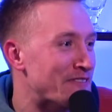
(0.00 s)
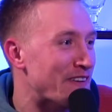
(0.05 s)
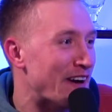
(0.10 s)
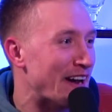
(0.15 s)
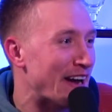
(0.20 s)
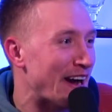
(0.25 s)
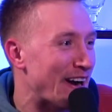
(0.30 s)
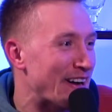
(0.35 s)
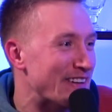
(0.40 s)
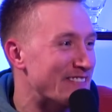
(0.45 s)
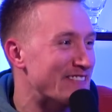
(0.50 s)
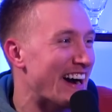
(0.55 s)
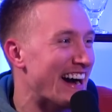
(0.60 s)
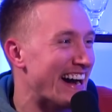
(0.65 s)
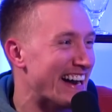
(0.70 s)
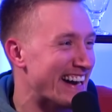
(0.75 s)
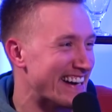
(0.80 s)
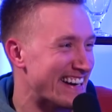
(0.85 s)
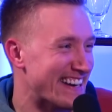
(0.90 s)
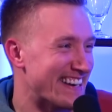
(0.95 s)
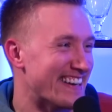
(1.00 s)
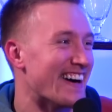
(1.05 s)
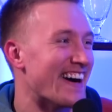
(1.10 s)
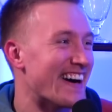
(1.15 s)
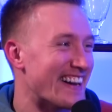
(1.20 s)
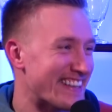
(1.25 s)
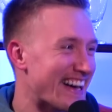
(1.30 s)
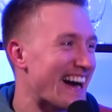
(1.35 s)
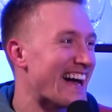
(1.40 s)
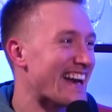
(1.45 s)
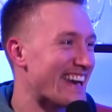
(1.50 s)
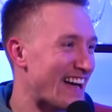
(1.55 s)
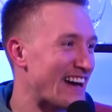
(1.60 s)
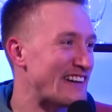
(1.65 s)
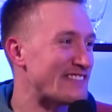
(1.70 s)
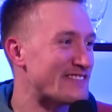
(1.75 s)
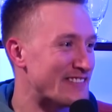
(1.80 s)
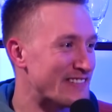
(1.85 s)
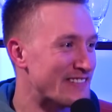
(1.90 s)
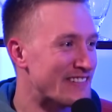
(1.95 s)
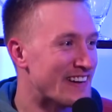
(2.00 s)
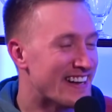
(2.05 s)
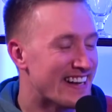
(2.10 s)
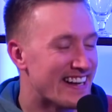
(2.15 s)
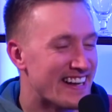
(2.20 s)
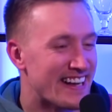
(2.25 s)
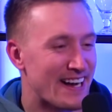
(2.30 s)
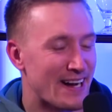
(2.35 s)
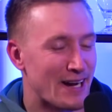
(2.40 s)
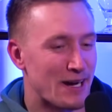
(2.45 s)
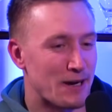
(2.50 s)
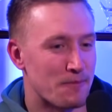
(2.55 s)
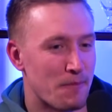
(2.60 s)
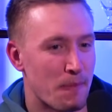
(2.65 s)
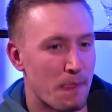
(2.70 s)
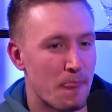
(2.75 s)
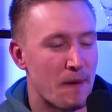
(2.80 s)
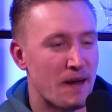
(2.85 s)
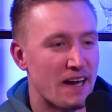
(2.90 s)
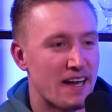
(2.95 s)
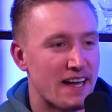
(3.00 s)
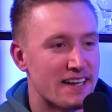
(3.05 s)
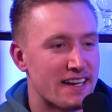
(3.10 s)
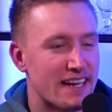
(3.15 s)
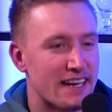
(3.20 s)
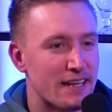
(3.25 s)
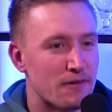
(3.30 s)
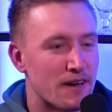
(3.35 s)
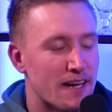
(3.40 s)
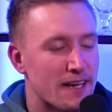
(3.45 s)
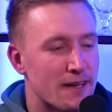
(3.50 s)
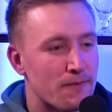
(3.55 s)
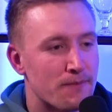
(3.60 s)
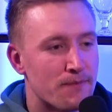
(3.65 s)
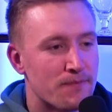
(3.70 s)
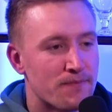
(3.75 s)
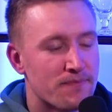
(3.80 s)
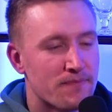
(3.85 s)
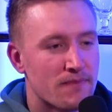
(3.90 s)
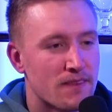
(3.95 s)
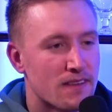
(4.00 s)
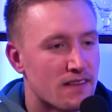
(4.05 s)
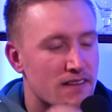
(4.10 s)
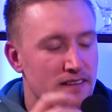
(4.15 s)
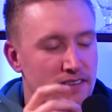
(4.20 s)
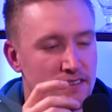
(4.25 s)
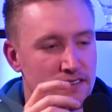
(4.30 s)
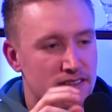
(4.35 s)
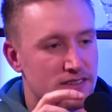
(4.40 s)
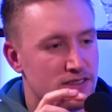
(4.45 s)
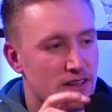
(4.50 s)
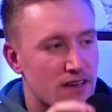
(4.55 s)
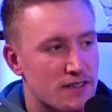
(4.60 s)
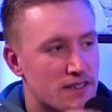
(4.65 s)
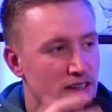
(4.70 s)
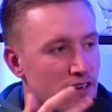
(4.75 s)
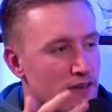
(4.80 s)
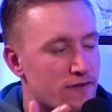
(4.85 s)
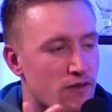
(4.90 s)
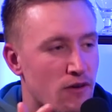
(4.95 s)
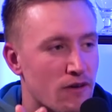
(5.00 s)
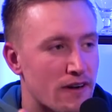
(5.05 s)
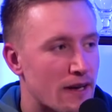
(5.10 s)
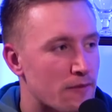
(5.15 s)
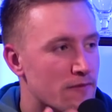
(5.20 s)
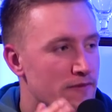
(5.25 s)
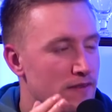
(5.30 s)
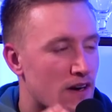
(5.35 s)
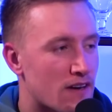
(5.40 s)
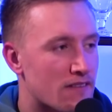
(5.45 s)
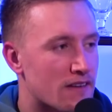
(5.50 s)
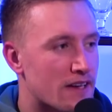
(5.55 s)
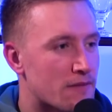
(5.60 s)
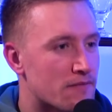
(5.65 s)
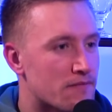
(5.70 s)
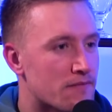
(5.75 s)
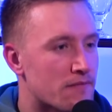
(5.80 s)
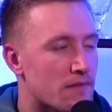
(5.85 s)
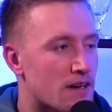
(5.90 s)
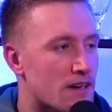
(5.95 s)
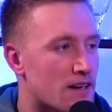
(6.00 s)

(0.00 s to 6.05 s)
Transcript: Theo, mate. Like that yeah. level. Um, and anyway, so it's like four A M, five A M.